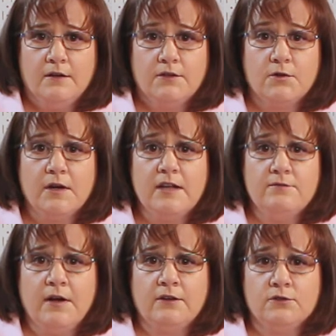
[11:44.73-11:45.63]
The Cricut
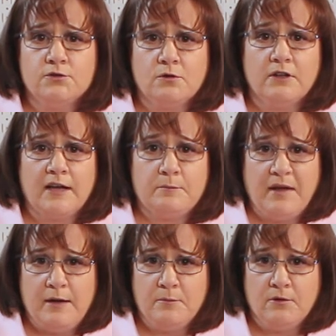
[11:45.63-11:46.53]
vinyl tore like
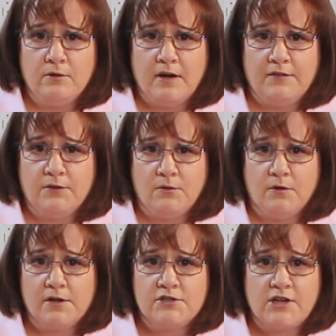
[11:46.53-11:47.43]
paper, and the
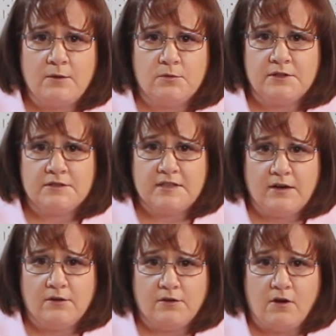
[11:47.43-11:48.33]
Orajet wouldn't
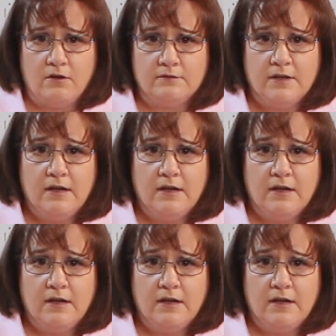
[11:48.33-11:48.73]
tear at all.